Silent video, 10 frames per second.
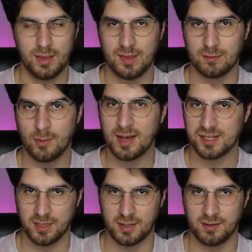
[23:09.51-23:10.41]
This
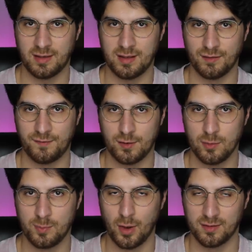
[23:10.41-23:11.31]
question contains a
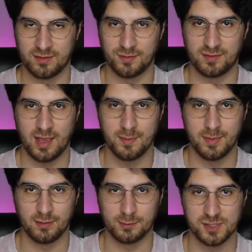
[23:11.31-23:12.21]
few positive
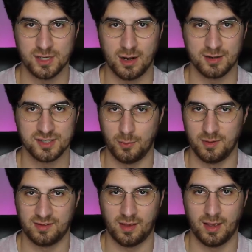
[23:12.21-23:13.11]
statements which are, shall
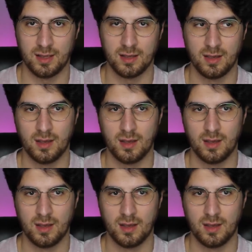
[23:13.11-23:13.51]
we say,